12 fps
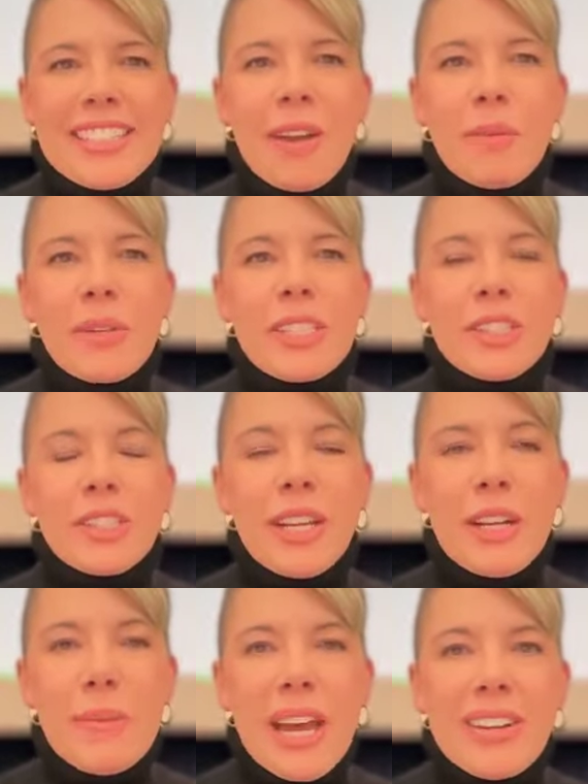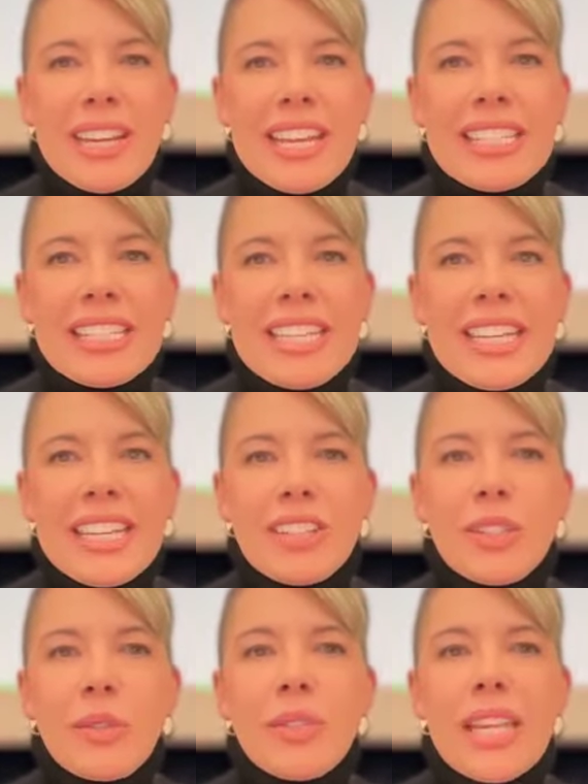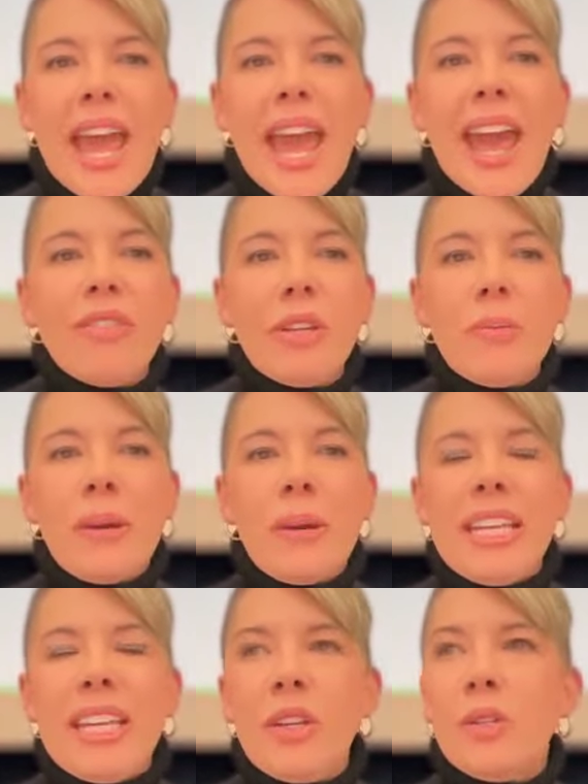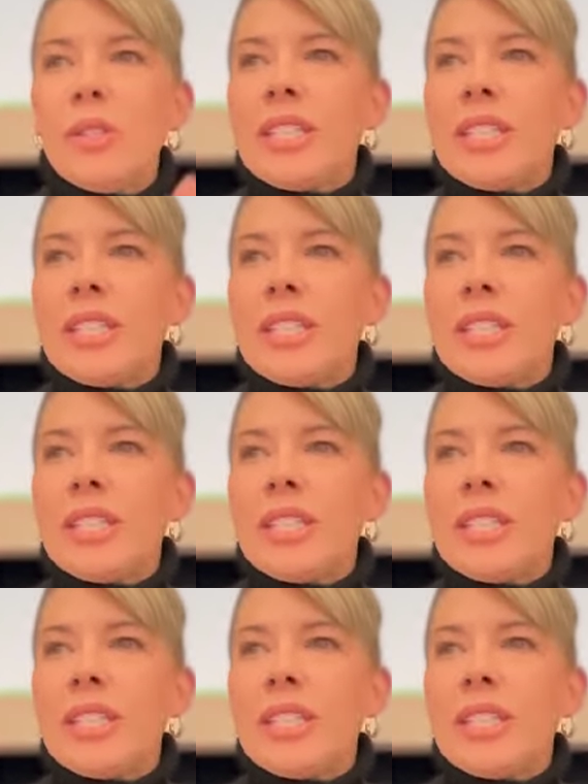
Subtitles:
And what's great about it is it includes everybody who's